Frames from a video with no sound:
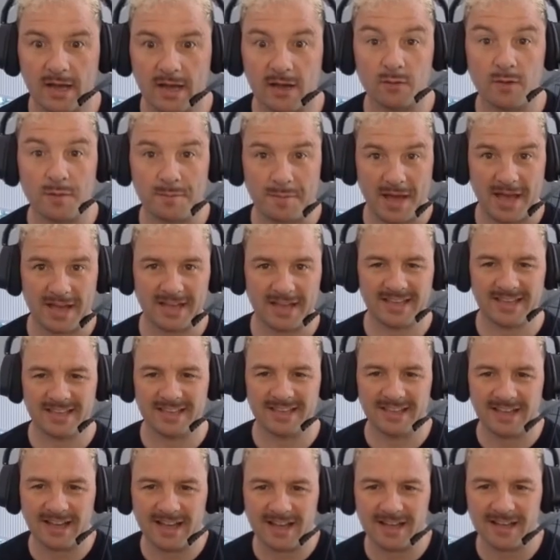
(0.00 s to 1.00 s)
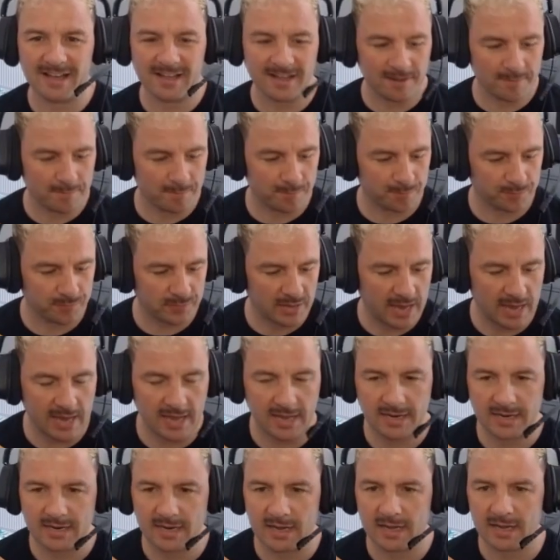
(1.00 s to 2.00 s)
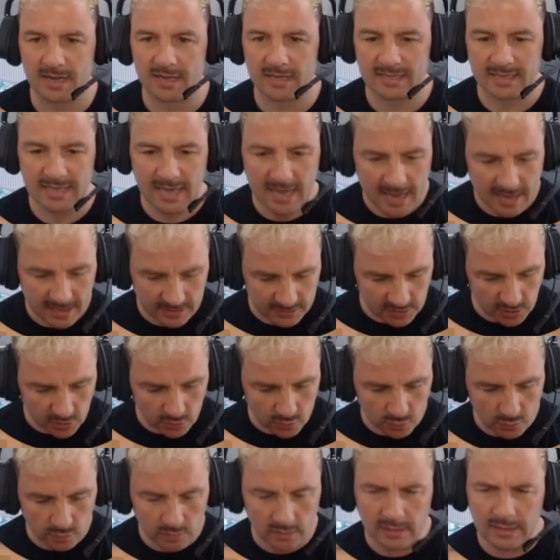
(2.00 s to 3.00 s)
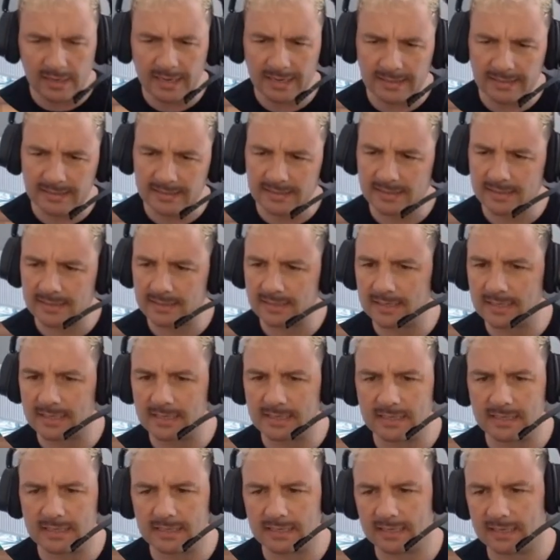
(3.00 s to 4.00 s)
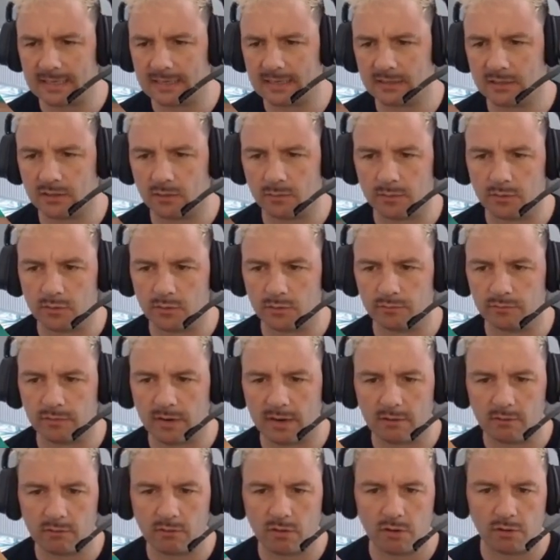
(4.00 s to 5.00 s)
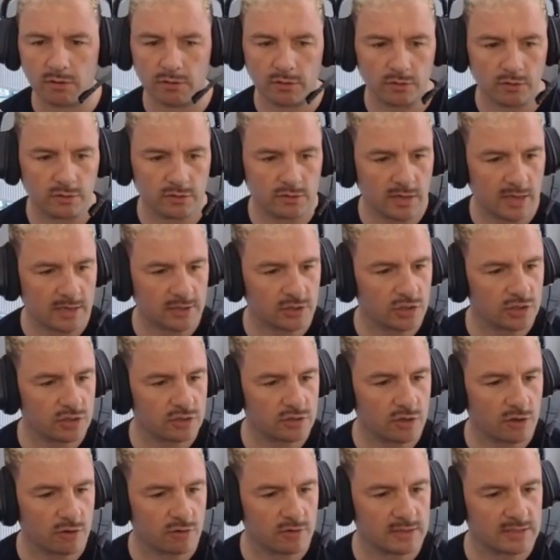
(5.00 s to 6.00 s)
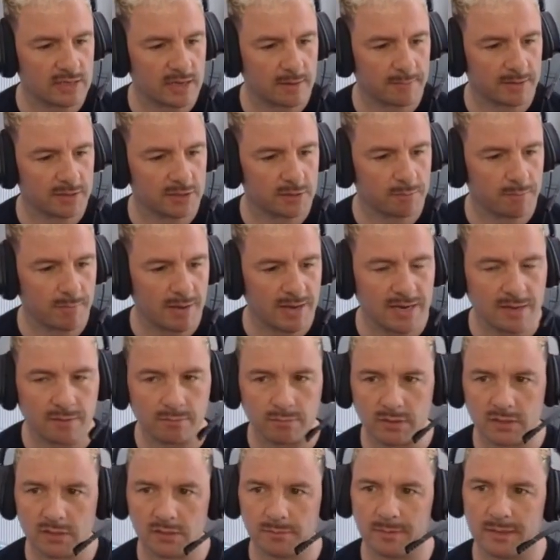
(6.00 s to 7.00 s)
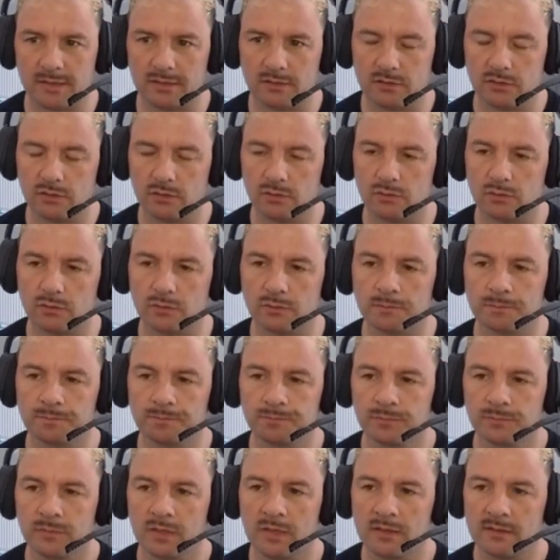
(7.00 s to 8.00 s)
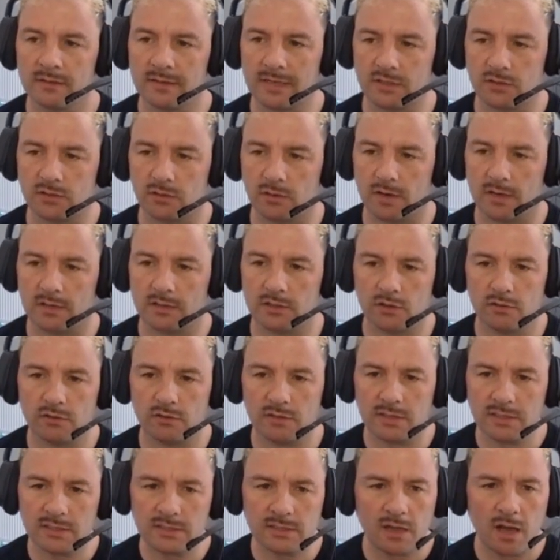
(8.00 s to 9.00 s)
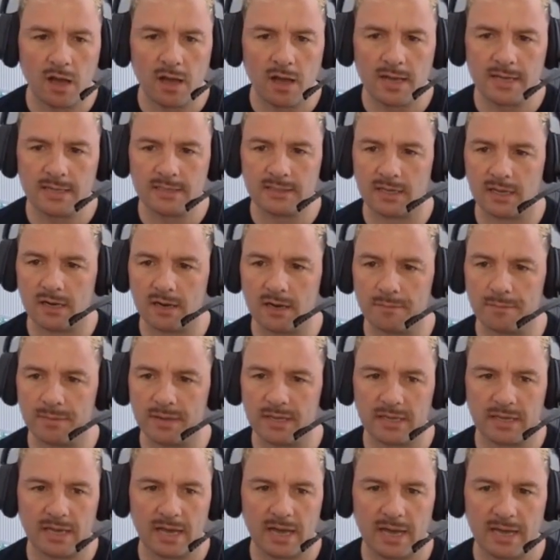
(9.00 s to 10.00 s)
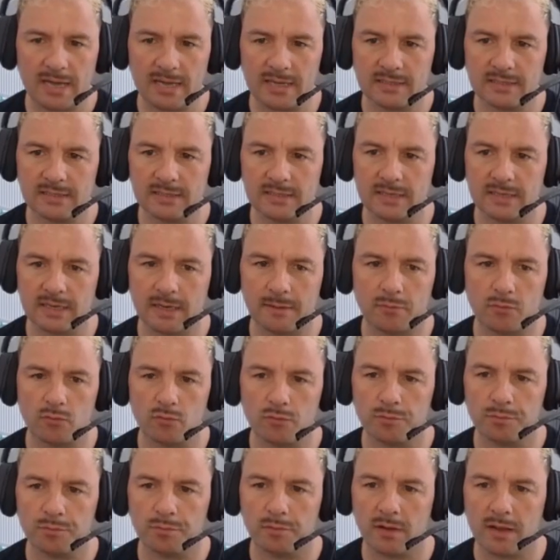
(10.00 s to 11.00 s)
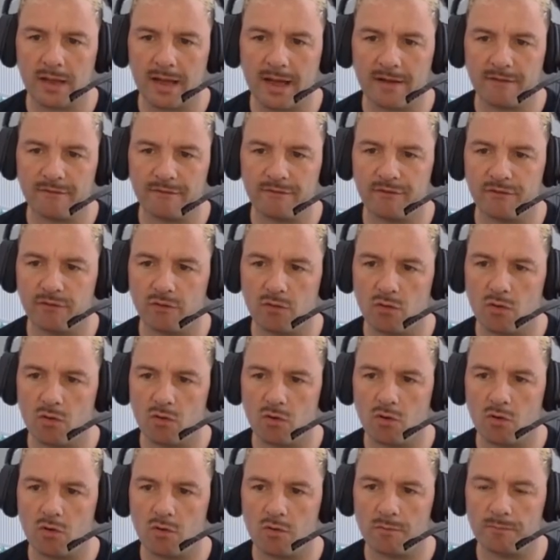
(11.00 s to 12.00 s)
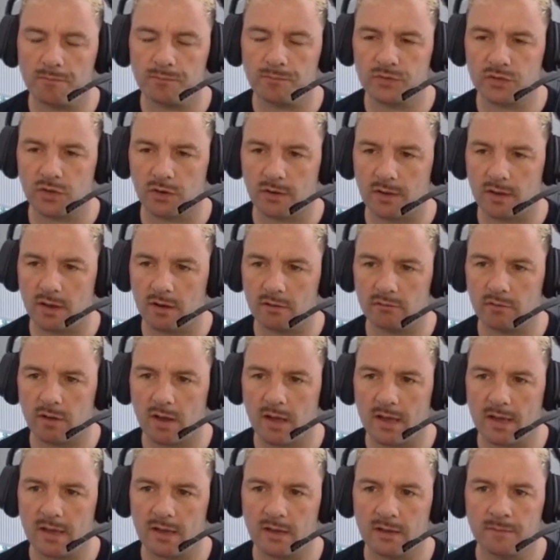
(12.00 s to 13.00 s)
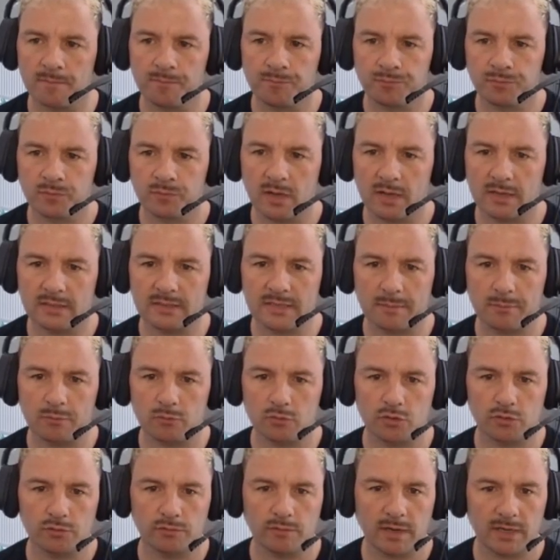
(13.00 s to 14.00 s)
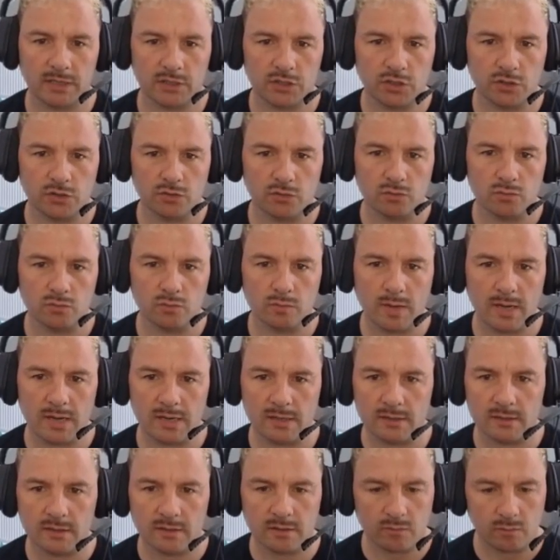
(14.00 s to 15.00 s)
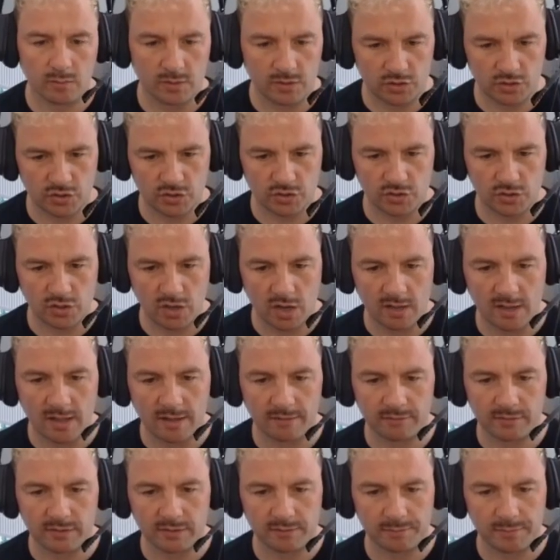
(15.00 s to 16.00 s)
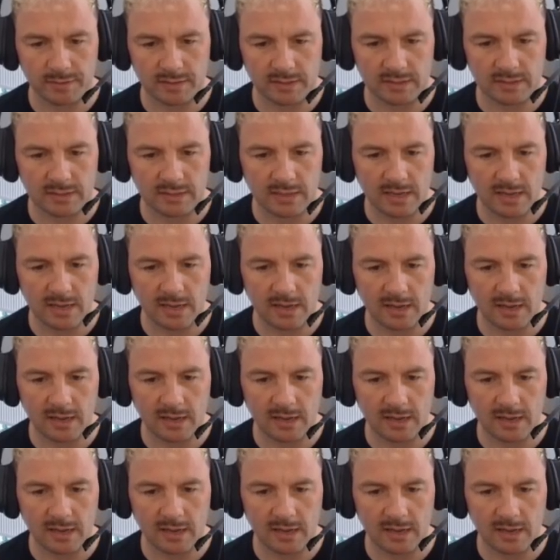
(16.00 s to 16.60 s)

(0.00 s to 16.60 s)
we're back. Yeah, so let's see here. So we're doing rail corridors. I just noticed how much money we spent too. That's all right. So this guy is going to be a double platform, sorry, a double directional one, which I'll have to be